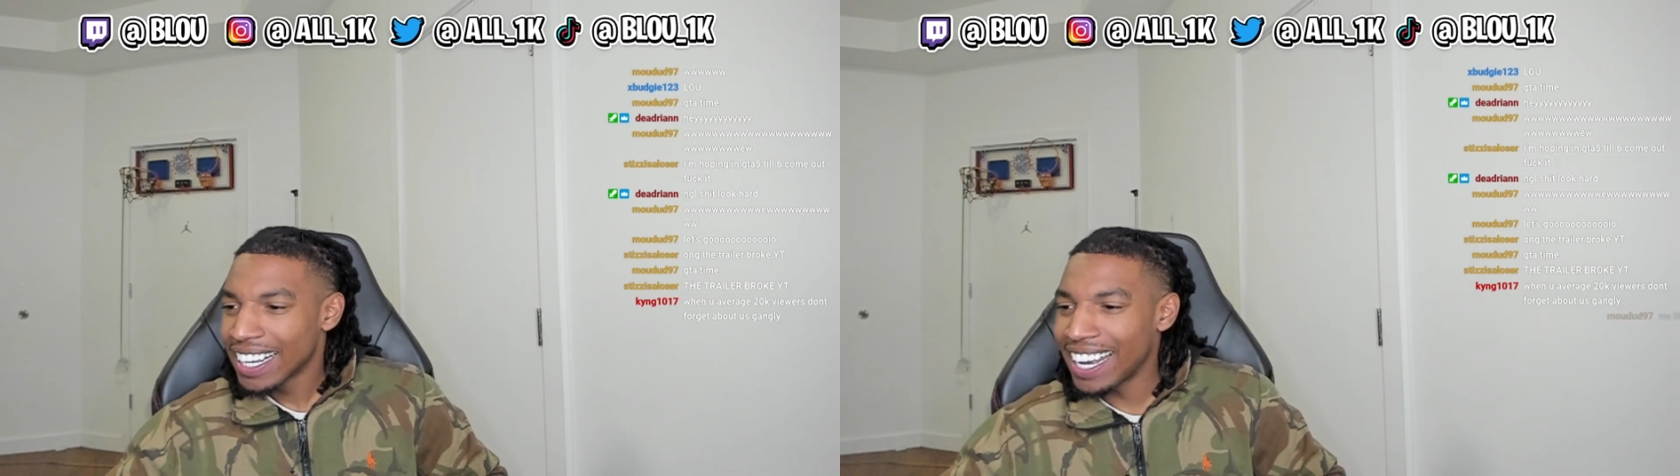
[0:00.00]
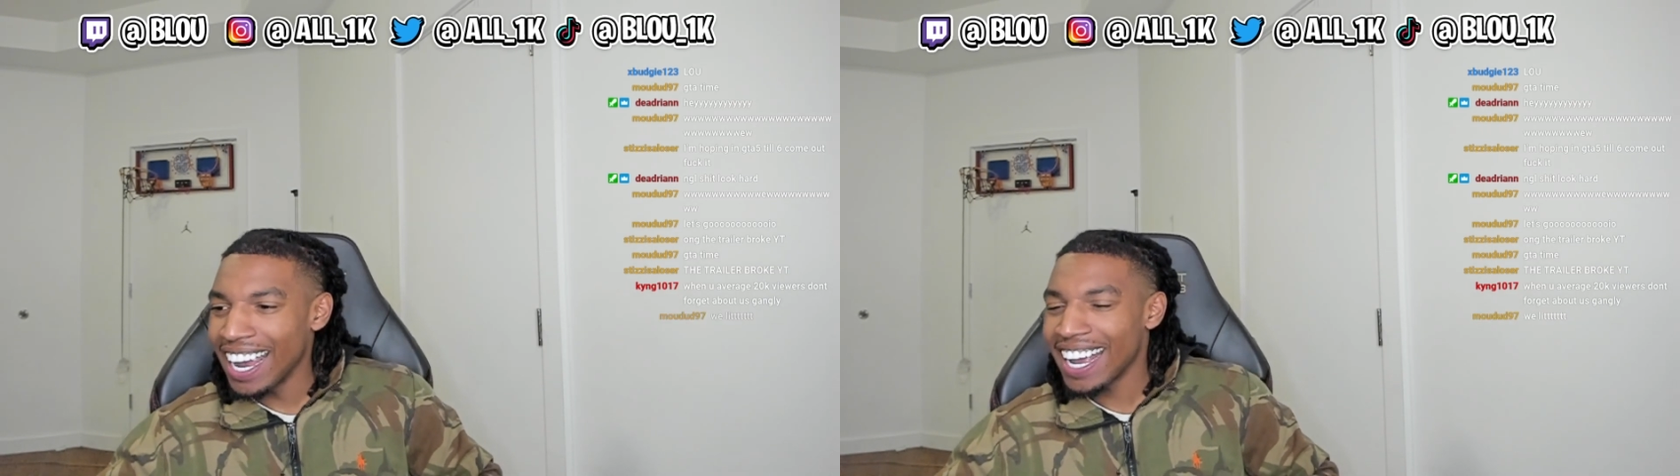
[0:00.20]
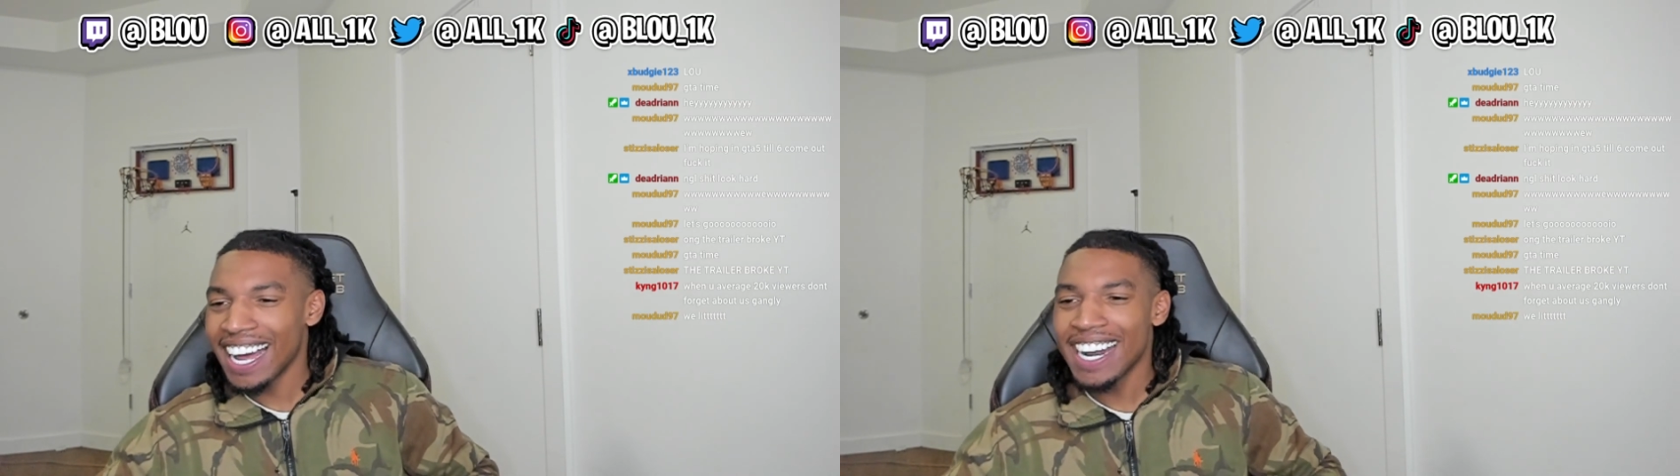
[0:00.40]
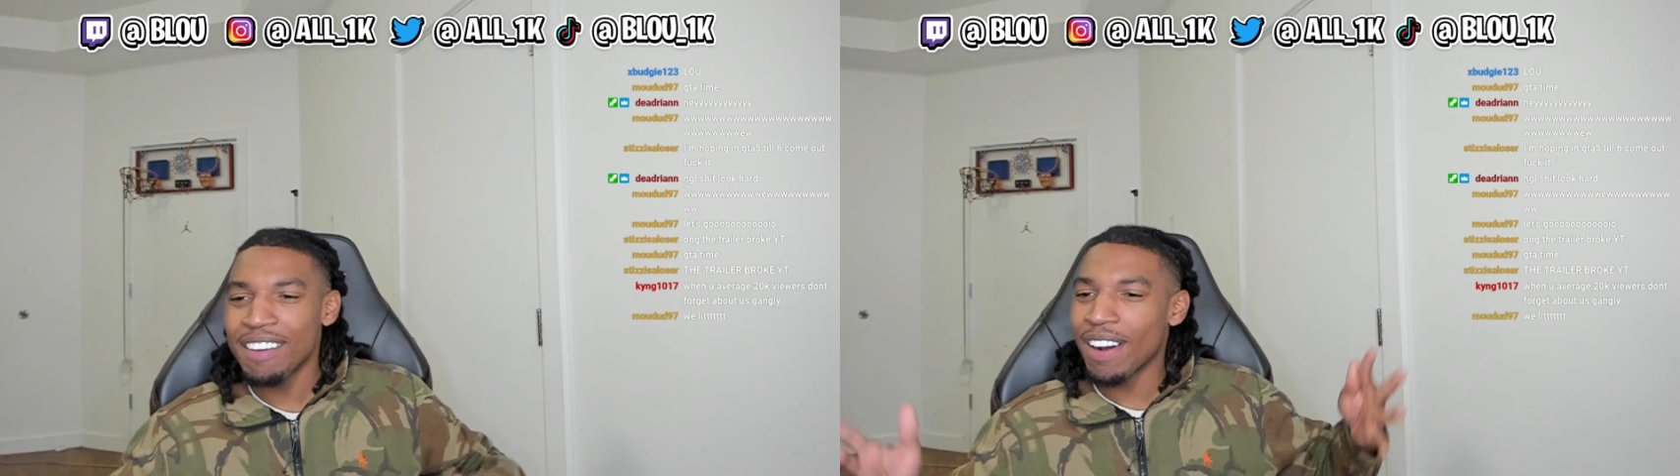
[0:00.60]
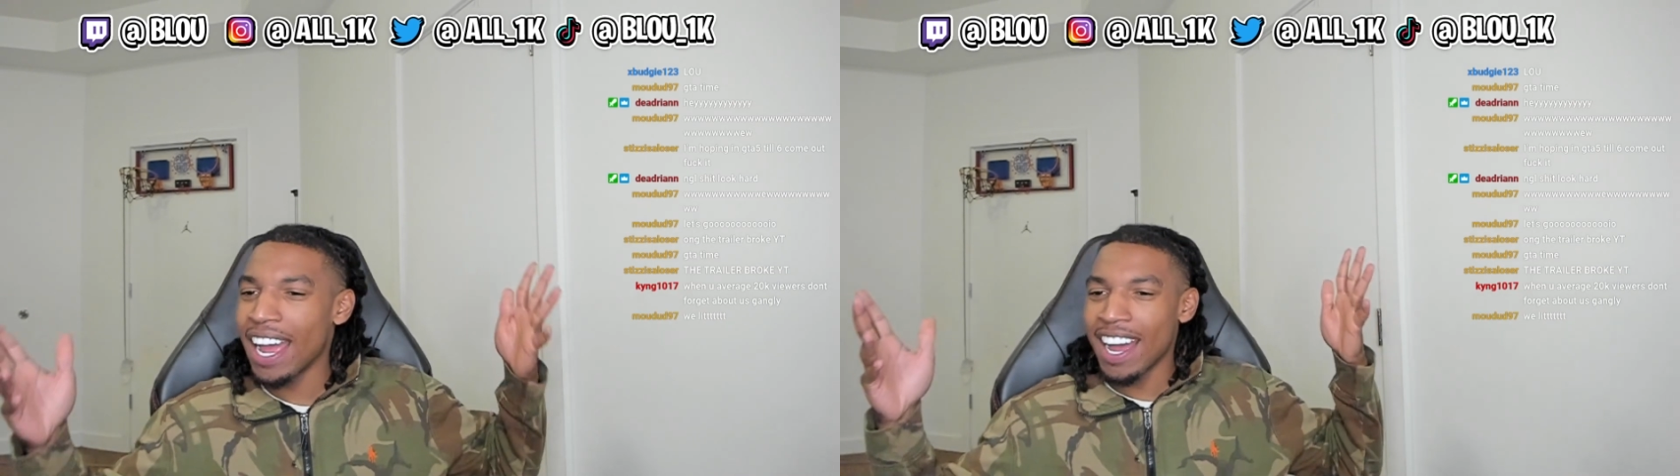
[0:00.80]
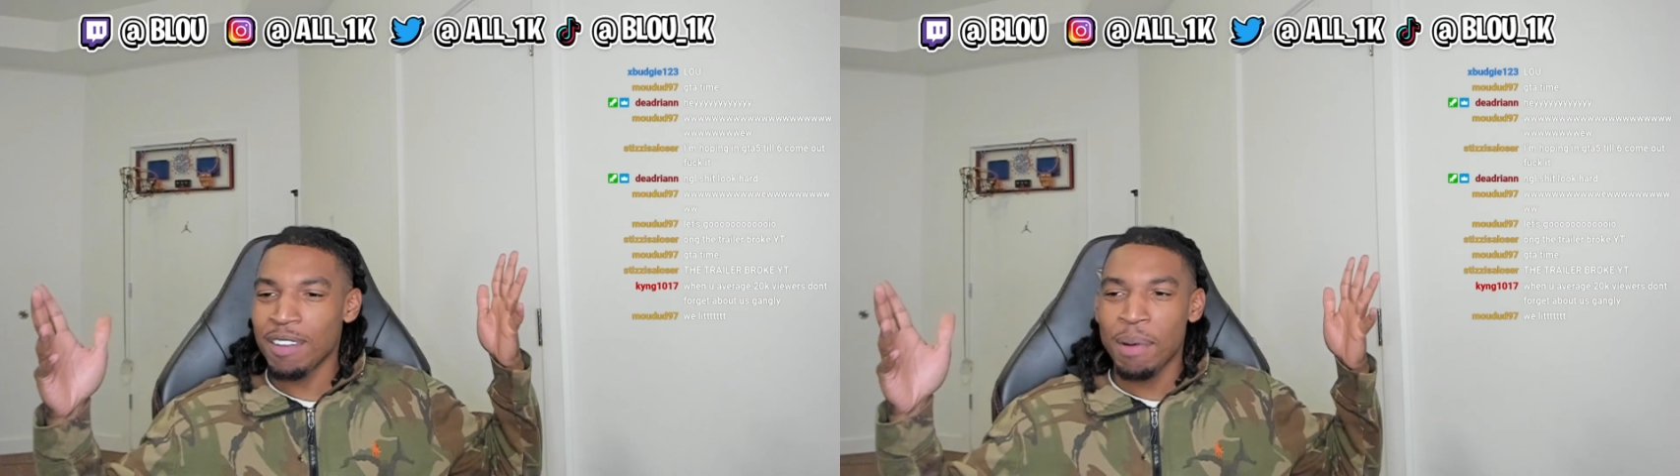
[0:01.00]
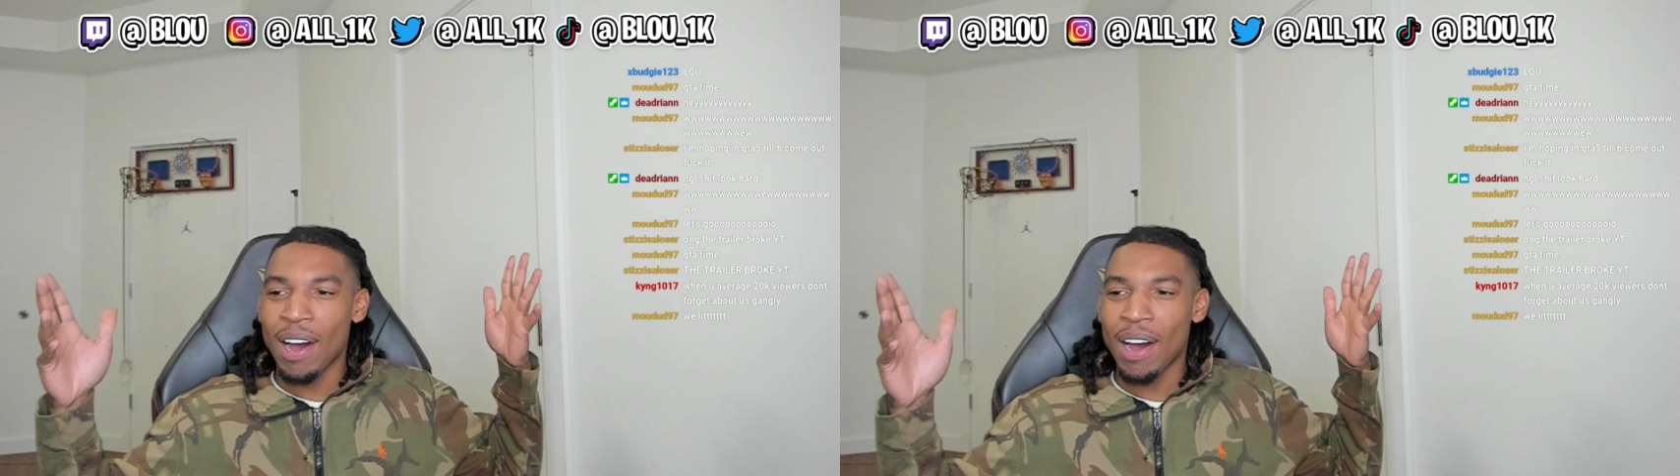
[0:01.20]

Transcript: King, I never have, bro.